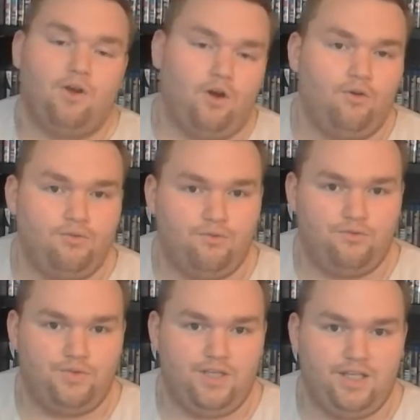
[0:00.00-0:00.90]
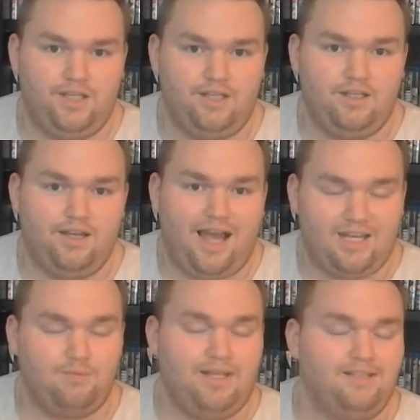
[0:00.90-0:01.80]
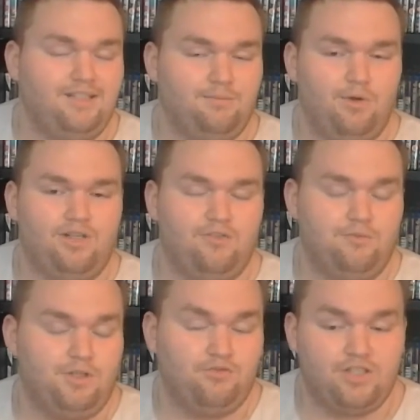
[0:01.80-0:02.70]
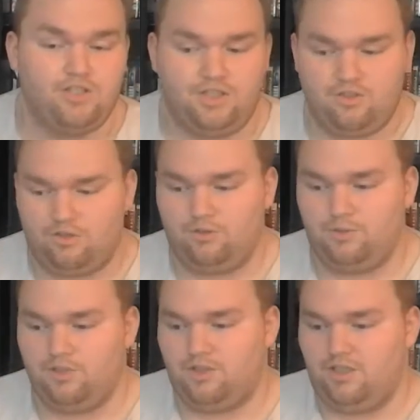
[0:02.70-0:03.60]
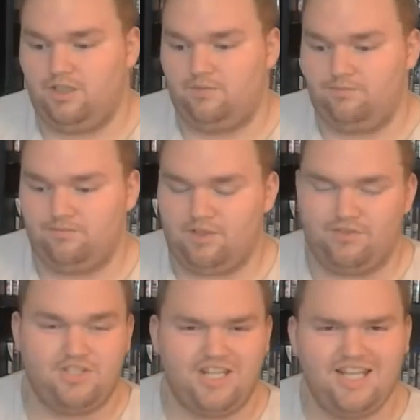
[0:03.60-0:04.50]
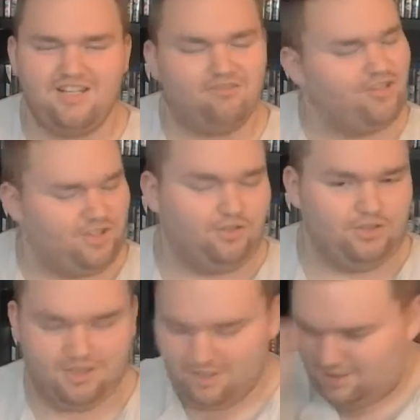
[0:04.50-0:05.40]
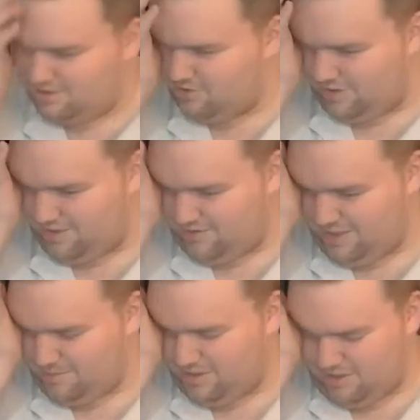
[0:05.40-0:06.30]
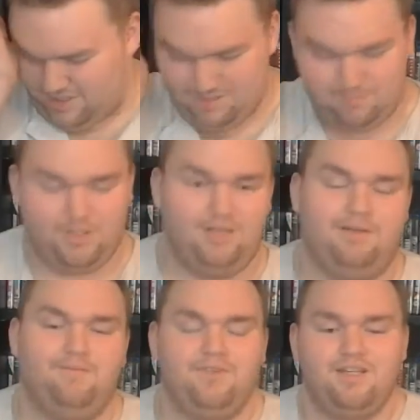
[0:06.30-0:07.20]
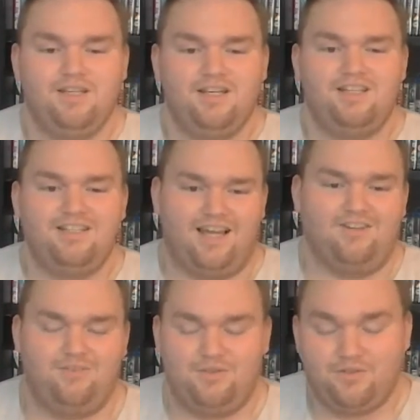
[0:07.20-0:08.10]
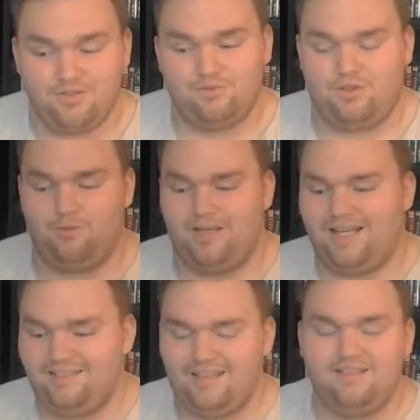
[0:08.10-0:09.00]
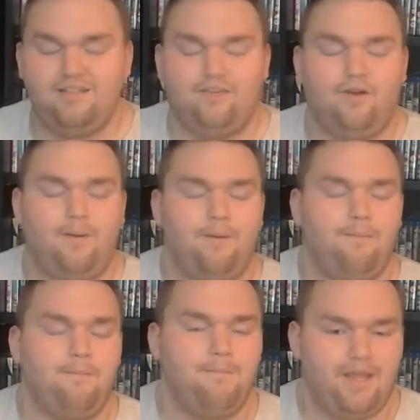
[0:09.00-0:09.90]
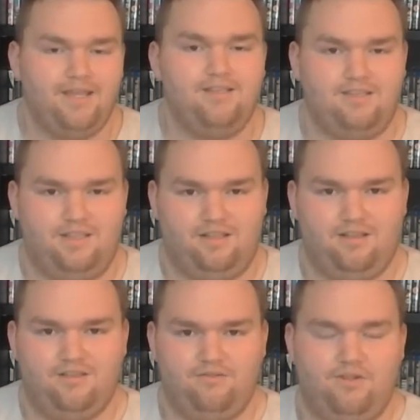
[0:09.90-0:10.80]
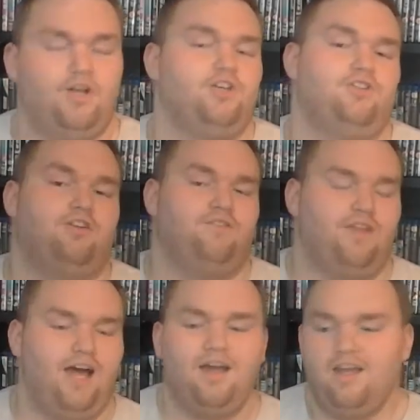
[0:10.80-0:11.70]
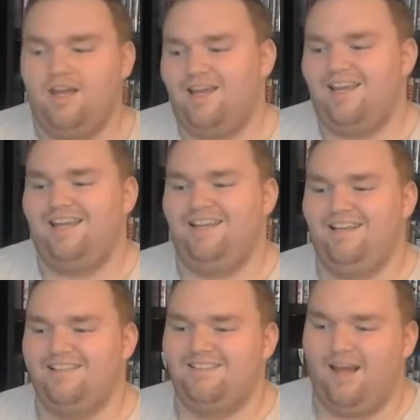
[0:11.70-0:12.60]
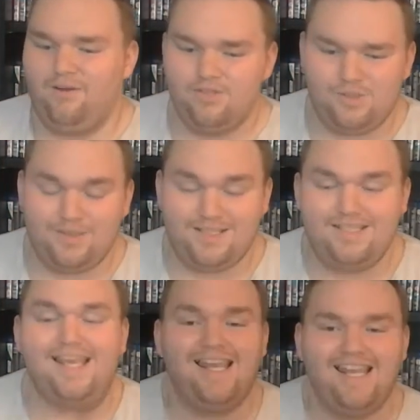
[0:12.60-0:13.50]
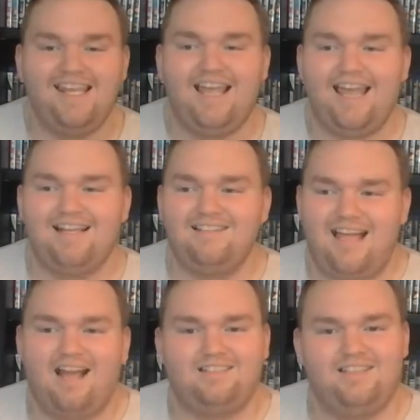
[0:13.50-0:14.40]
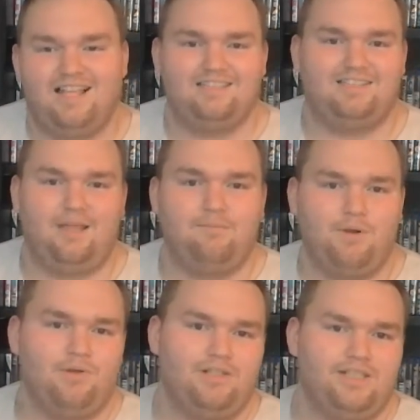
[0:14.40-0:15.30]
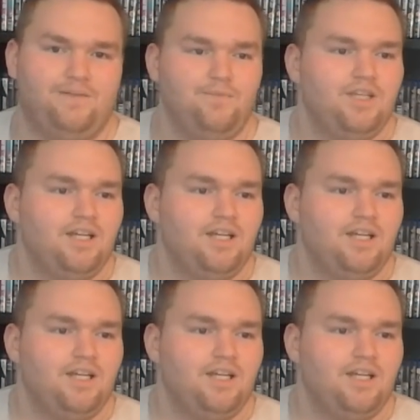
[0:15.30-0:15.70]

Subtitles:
of the animated Mowgli from the original Jungle Book. Original. Sorry, that thing in my eye is bugging me. Yeah, from the original Jungle Book, he did give an amazing version of that. He is down to a T exactly that same Mowgli,